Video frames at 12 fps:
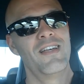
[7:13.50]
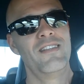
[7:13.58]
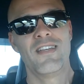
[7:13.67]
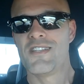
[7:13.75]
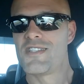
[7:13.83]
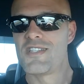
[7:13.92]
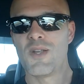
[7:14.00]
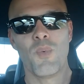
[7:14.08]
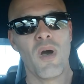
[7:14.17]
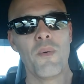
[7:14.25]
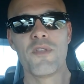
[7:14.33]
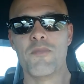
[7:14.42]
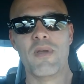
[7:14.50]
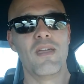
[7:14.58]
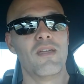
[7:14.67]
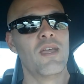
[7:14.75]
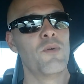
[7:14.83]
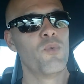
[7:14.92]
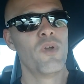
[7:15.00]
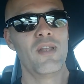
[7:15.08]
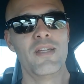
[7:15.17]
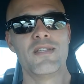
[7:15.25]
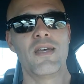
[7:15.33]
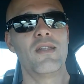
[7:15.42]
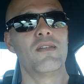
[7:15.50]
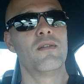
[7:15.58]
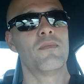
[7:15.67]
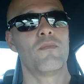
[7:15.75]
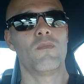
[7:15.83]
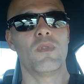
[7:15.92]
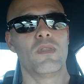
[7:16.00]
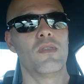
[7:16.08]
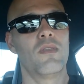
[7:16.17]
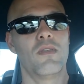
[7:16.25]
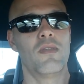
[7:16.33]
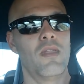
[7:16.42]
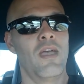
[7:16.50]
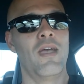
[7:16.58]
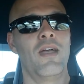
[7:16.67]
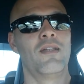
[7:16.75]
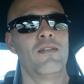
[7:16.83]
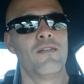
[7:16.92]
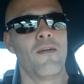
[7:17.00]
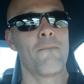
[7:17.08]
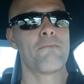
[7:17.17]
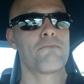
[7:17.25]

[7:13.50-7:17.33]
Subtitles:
it didn't sit well with me. It really didn't. And,